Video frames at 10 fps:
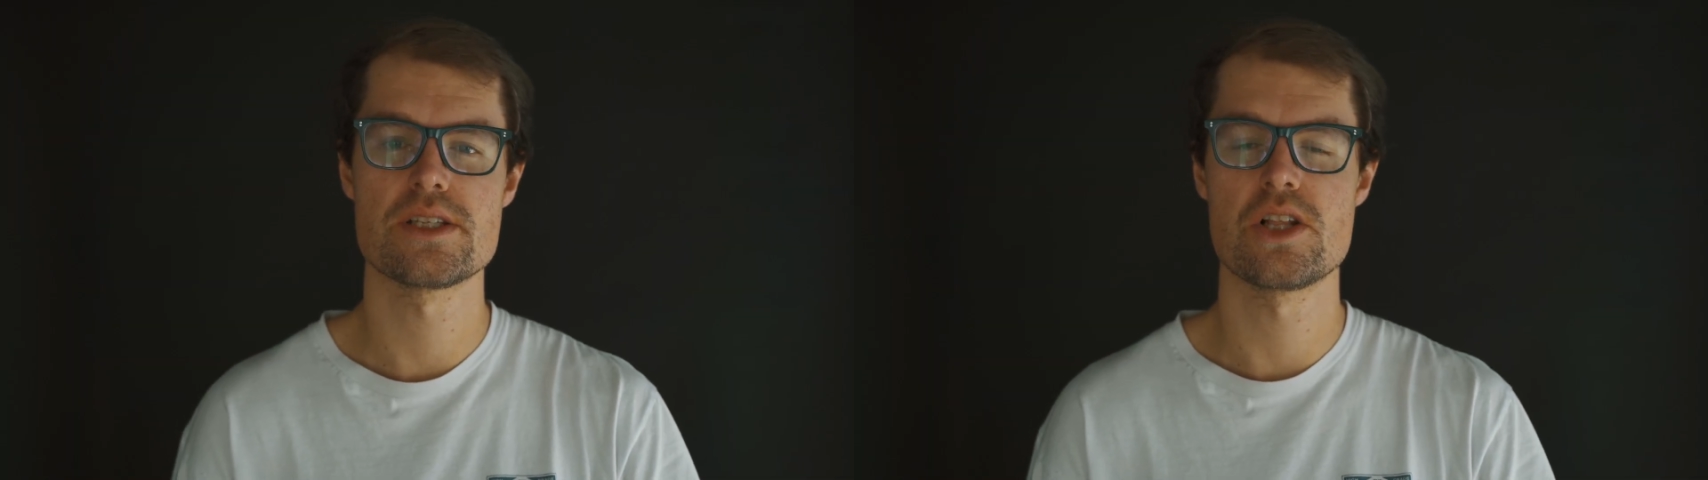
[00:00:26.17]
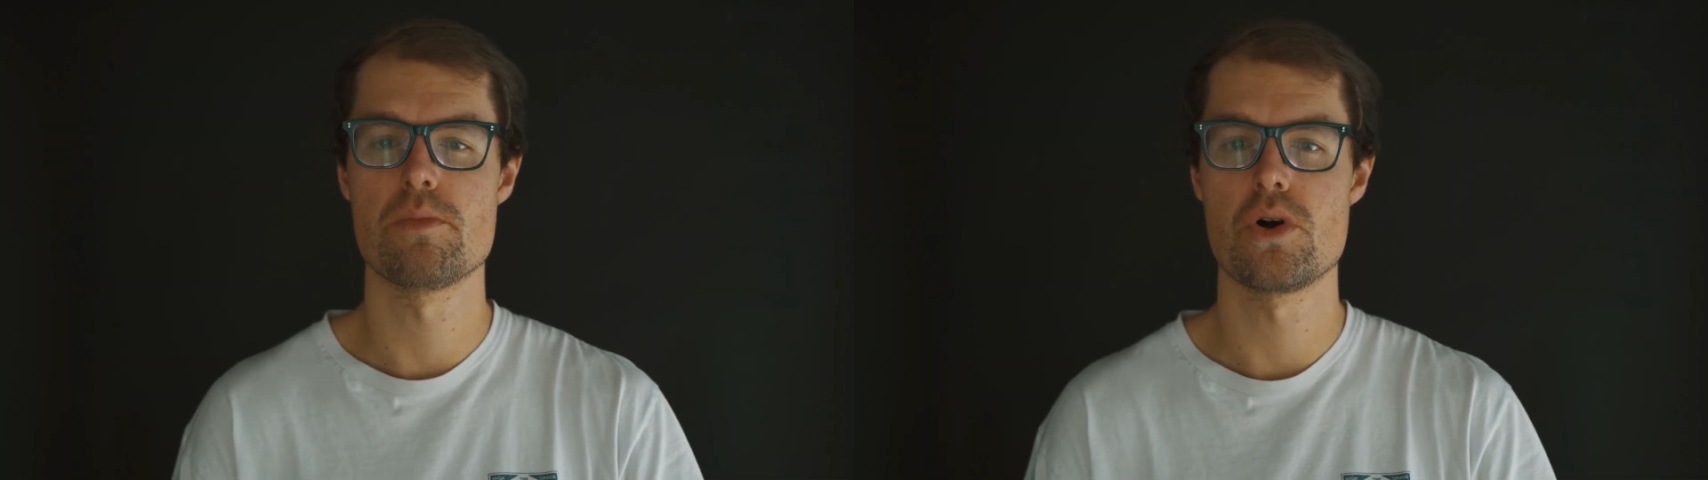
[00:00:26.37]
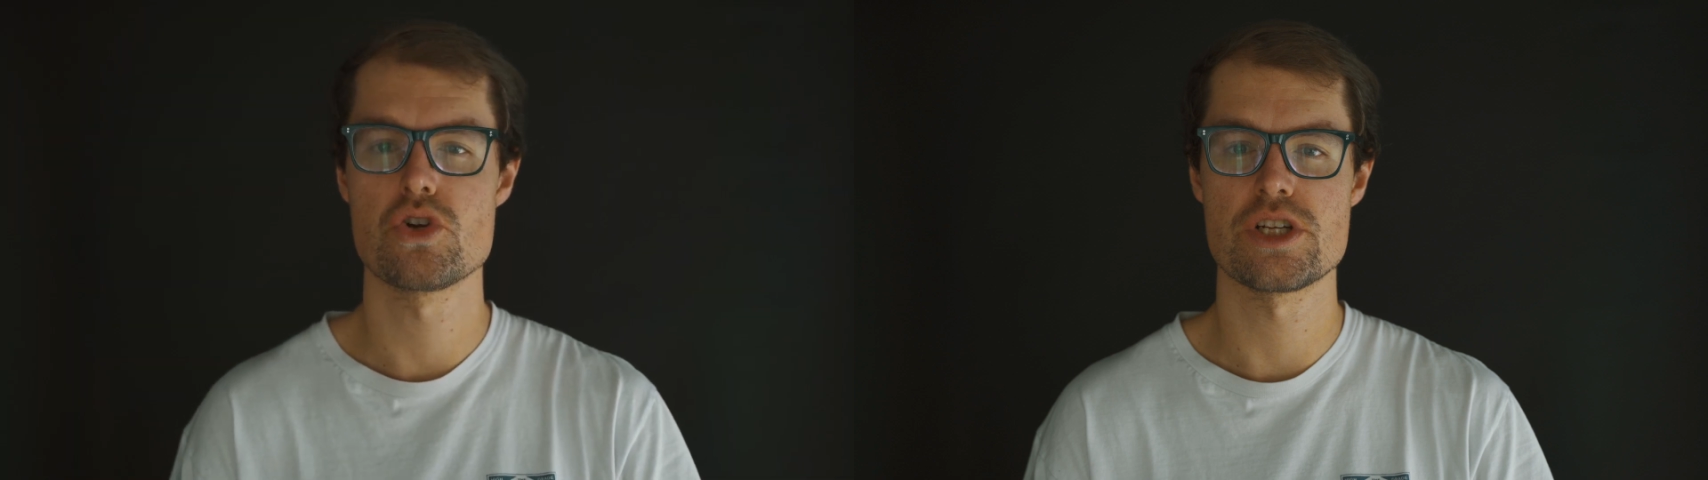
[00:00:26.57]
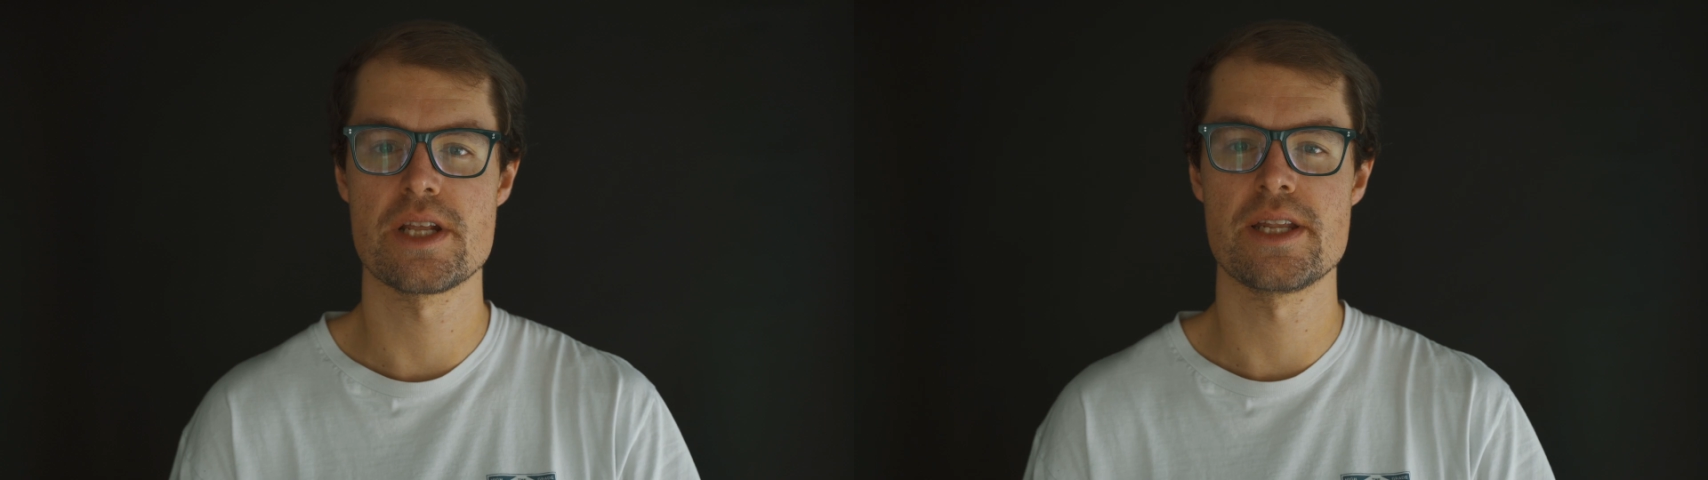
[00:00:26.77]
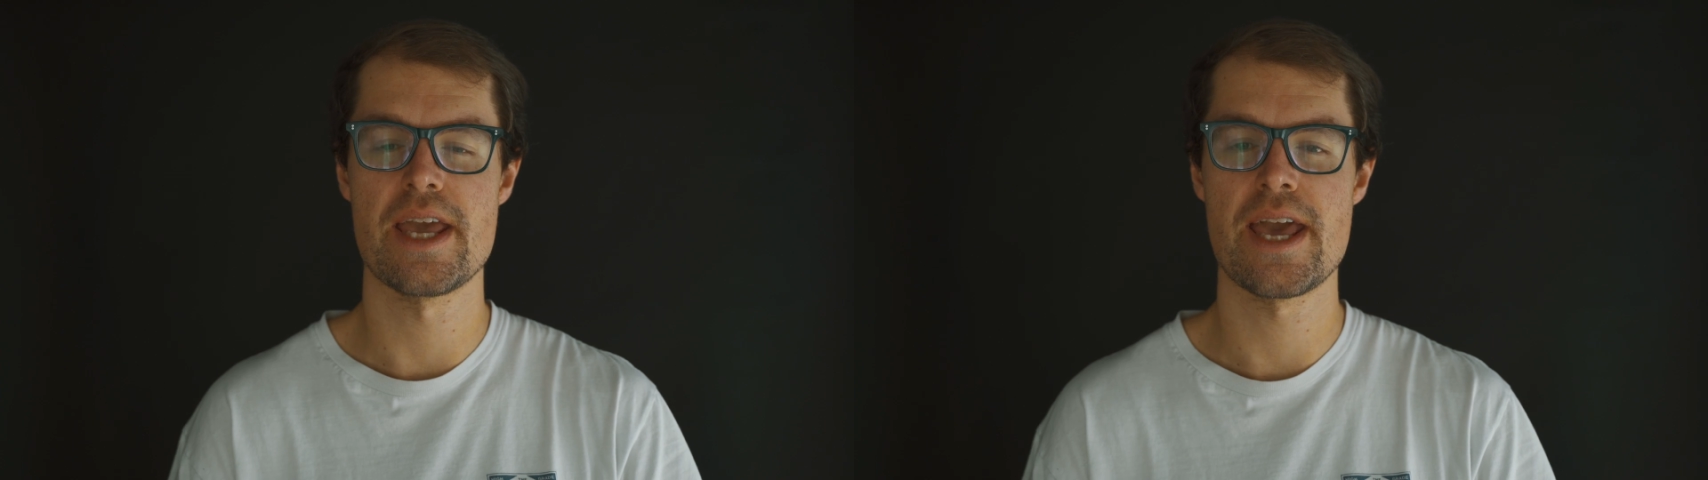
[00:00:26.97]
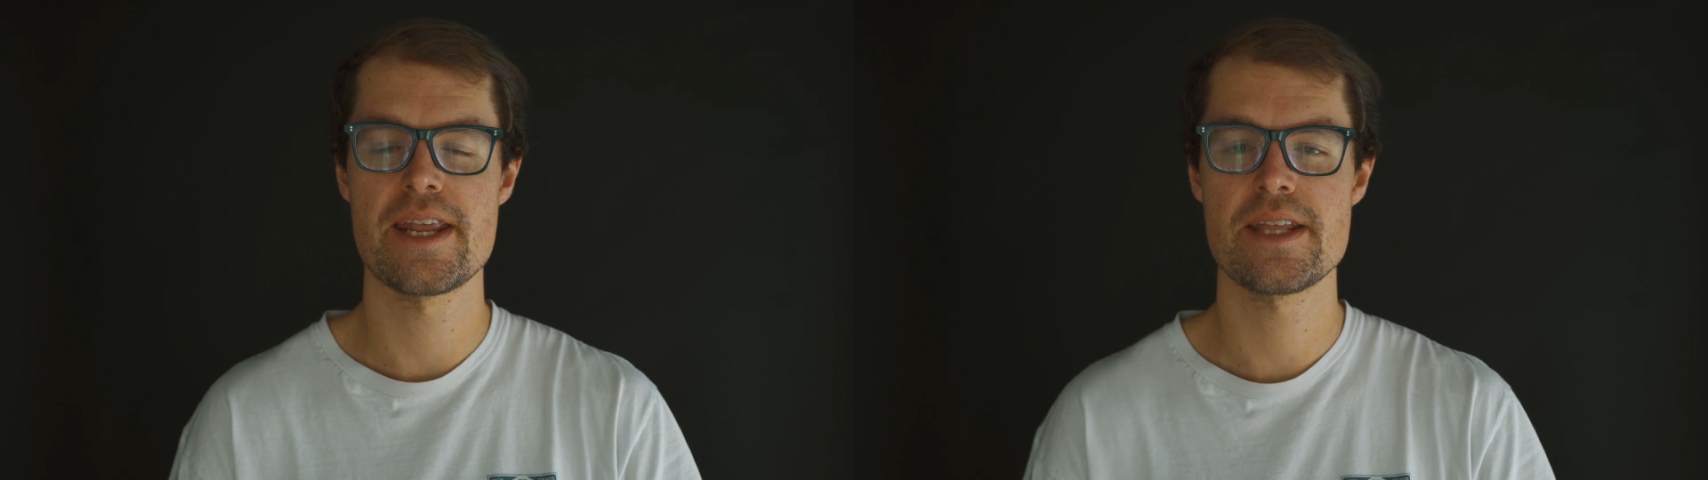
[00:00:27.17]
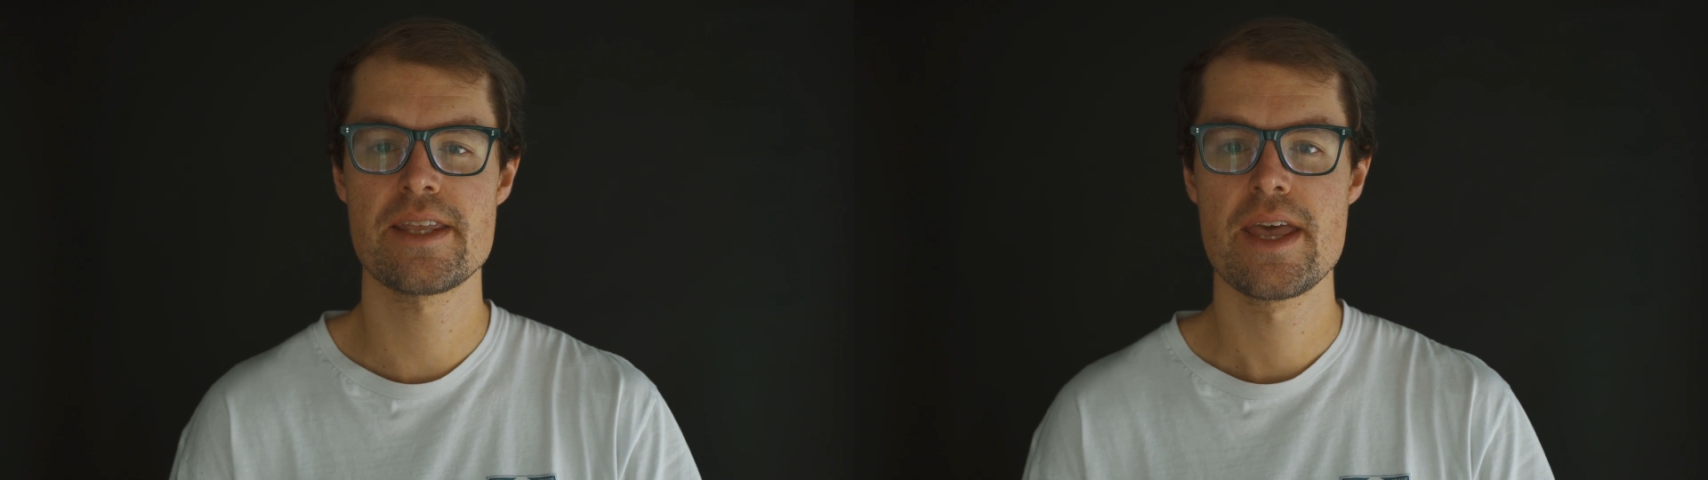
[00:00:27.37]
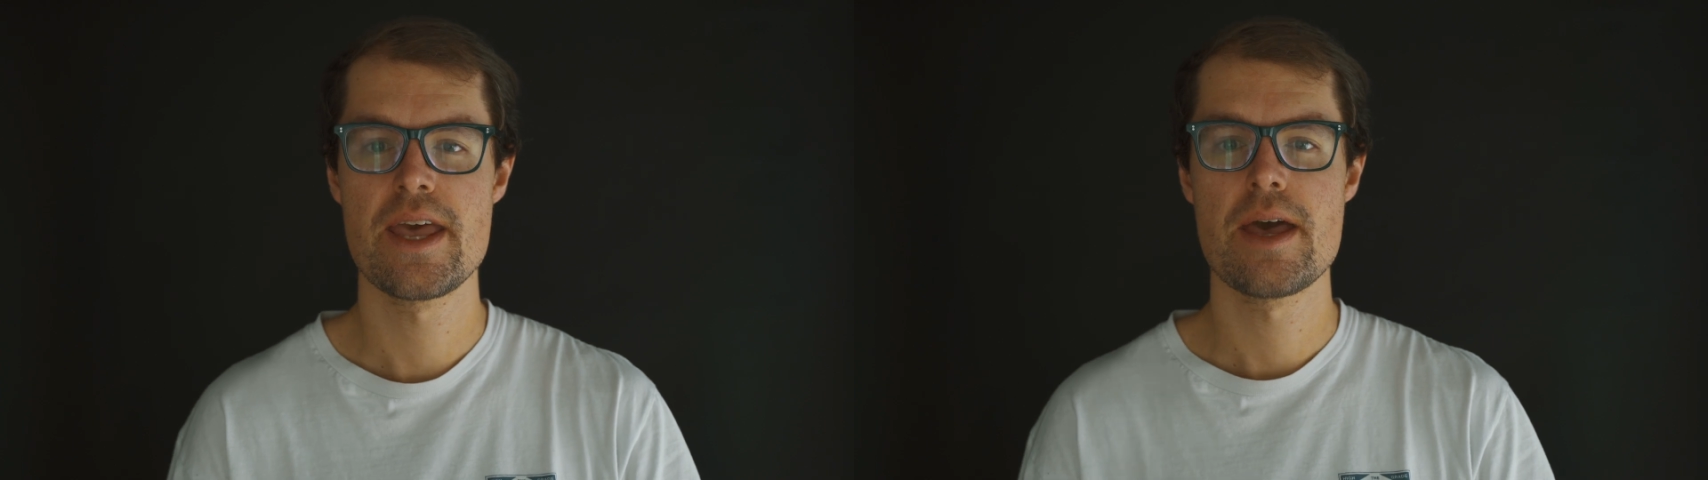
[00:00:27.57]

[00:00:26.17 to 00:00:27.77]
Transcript: slow motion in the edit,